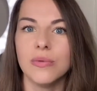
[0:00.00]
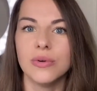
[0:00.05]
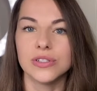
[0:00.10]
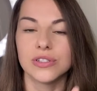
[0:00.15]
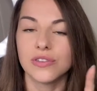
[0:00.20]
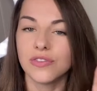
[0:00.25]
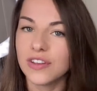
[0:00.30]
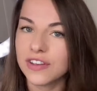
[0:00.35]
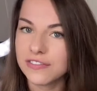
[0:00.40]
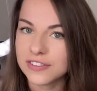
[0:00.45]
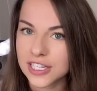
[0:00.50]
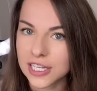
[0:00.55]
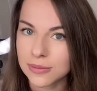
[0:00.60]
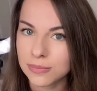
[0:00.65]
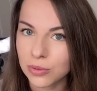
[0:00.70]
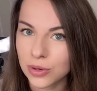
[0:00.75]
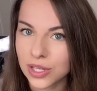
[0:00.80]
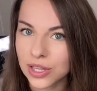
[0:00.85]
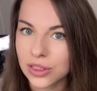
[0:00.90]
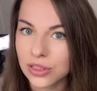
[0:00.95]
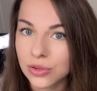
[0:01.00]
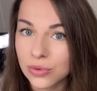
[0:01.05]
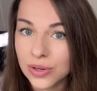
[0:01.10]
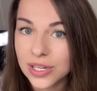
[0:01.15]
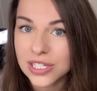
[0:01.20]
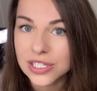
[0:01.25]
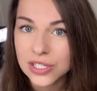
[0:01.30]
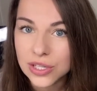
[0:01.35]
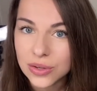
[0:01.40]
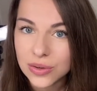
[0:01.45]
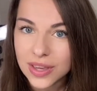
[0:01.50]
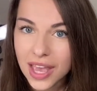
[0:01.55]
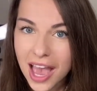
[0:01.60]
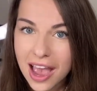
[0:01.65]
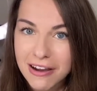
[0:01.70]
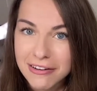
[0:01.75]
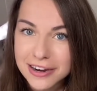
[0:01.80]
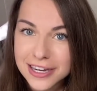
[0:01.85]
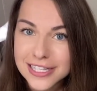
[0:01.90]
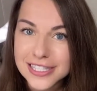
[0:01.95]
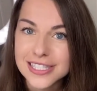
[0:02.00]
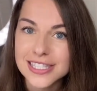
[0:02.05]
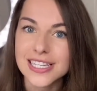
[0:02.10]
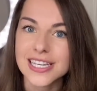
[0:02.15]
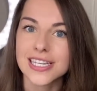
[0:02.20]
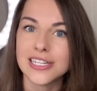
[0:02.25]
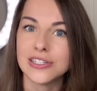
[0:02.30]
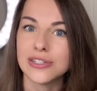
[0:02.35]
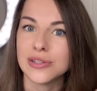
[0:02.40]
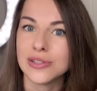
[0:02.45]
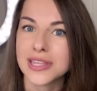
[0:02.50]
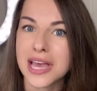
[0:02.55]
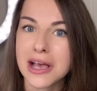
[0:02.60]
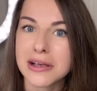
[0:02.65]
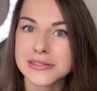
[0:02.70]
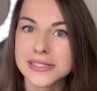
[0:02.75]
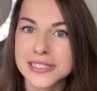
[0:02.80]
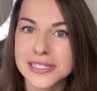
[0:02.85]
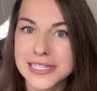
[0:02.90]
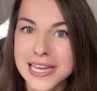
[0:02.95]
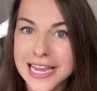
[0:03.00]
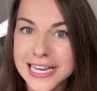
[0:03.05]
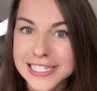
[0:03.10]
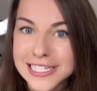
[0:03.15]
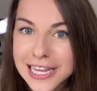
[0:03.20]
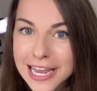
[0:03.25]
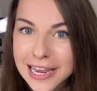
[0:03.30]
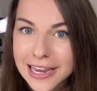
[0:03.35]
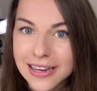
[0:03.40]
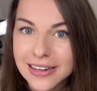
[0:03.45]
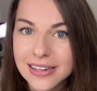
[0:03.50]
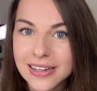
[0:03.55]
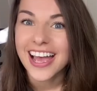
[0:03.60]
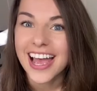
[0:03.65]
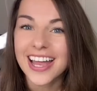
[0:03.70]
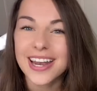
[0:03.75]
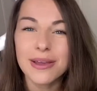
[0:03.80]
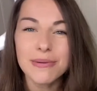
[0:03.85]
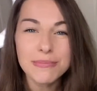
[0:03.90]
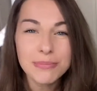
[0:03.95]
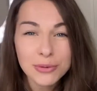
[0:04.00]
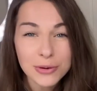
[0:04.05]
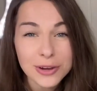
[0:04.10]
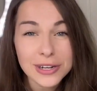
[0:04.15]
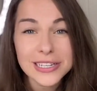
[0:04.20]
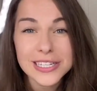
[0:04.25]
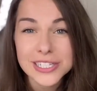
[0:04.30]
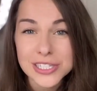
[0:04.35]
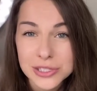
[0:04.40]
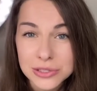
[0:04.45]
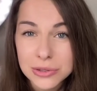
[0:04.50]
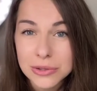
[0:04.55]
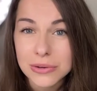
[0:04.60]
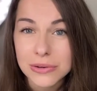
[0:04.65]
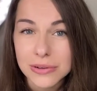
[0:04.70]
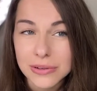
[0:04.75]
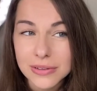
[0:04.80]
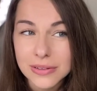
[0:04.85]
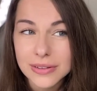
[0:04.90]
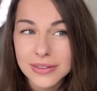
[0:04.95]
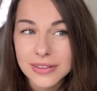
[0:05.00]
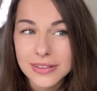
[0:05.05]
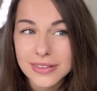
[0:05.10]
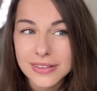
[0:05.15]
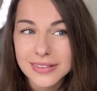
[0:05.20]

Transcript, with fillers: was fifteen point three two carats in two thousand eighteen, and I'm pretty sure